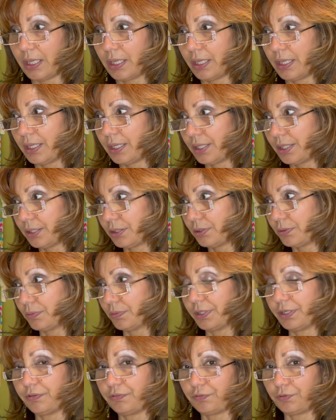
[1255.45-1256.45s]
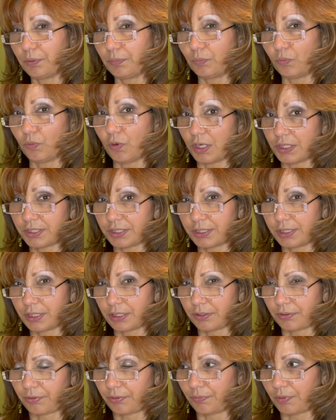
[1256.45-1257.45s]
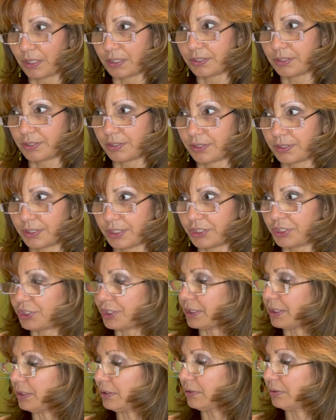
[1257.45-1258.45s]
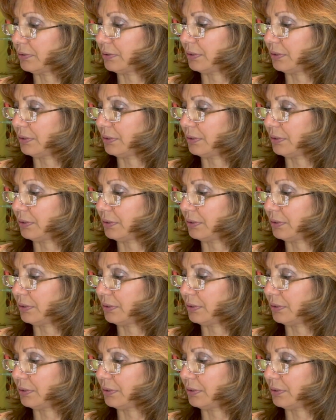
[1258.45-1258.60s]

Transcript: Hillary from Rustic Thread Stitching.